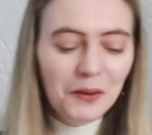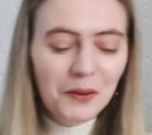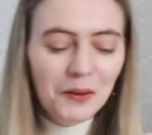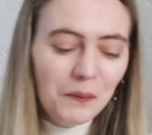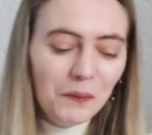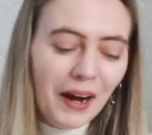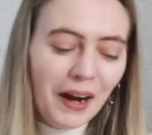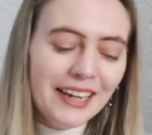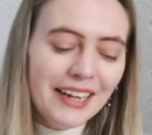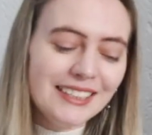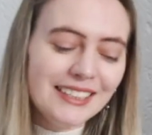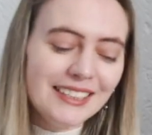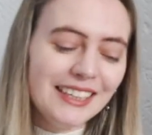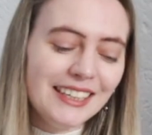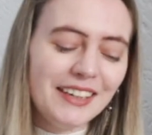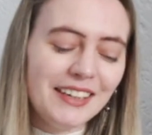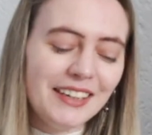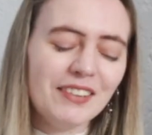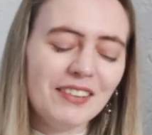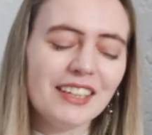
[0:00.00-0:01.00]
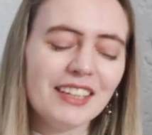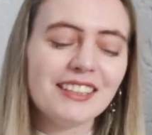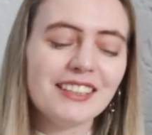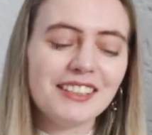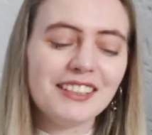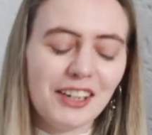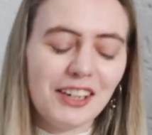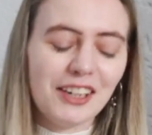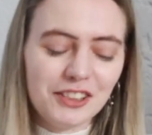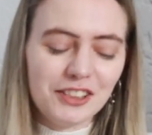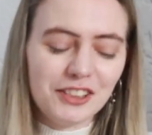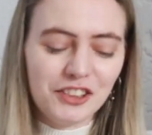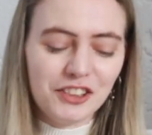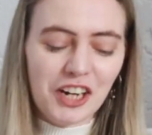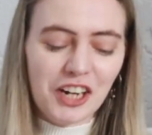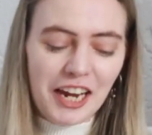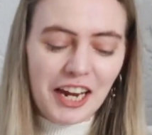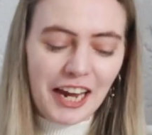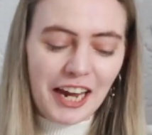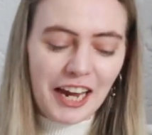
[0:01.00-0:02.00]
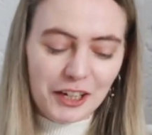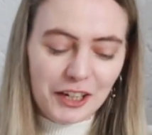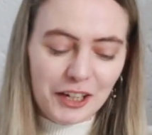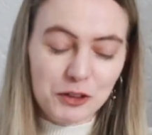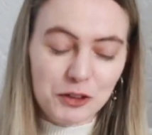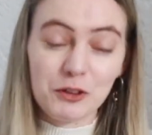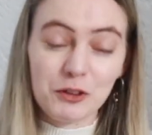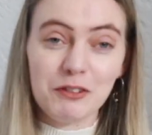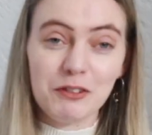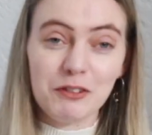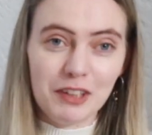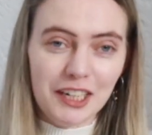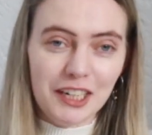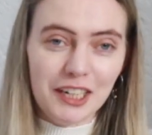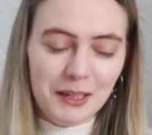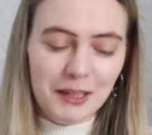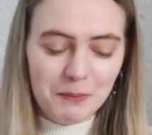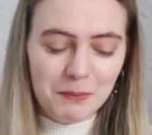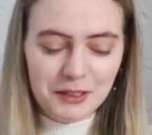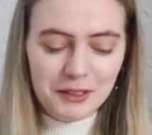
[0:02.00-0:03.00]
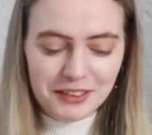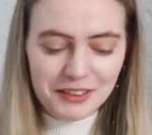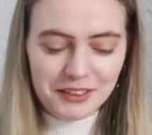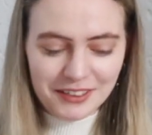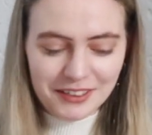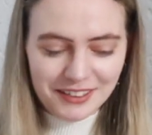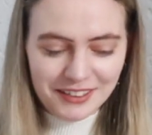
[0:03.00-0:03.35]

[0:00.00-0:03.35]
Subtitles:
Why is he giving such extra vibes?